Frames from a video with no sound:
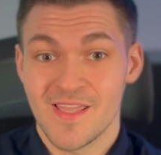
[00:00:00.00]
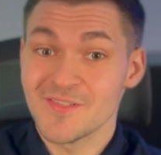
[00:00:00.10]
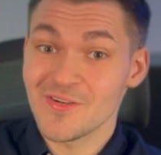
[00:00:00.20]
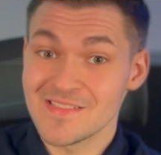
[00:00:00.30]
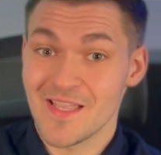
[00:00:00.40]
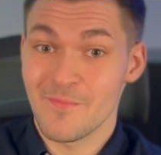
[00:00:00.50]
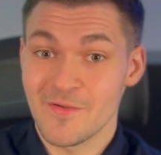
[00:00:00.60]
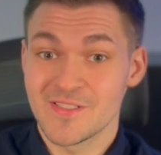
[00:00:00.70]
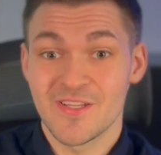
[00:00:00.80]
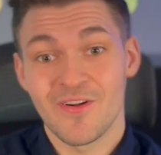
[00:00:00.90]
Interesting in
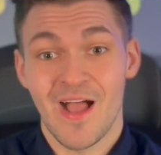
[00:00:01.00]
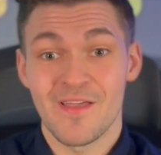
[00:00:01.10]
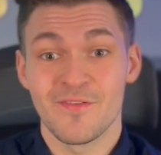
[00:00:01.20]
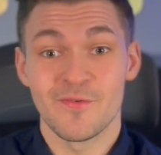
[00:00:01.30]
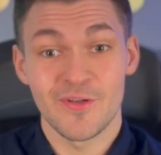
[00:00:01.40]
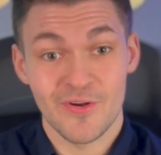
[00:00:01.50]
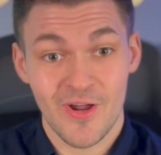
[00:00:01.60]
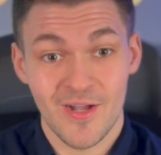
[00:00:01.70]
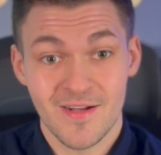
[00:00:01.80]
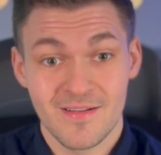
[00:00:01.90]
mounting your iPhone in your
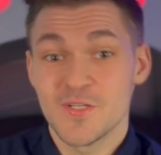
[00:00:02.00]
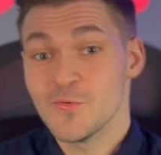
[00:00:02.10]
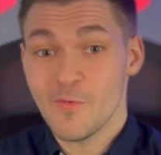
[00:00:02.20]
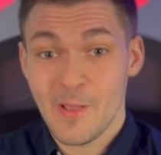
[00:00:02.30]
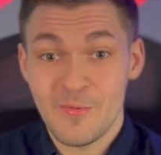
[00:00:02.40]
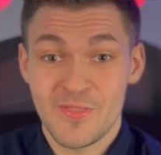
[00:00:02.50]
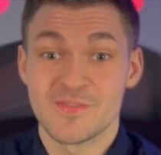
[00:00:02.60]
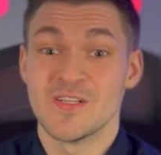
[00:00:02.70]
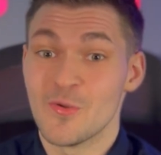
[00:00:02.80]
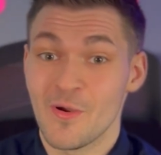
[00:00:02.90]
car? Do away with those
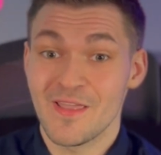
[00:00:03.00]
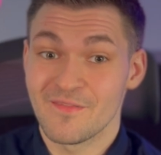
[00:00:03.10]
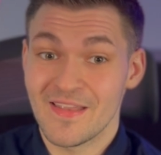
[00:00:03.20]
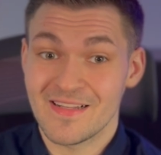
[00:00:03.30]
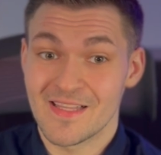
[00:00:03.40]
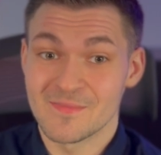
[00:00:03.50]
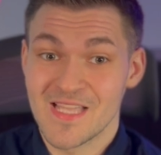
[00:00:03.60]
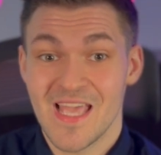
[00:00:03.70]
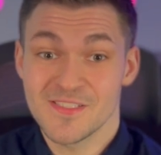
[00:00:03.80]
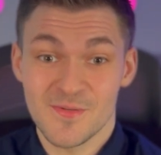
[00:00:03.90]
annoying vent clips
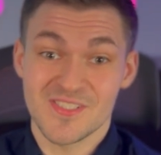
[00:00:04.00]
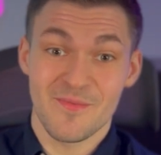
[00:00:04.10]
and switch to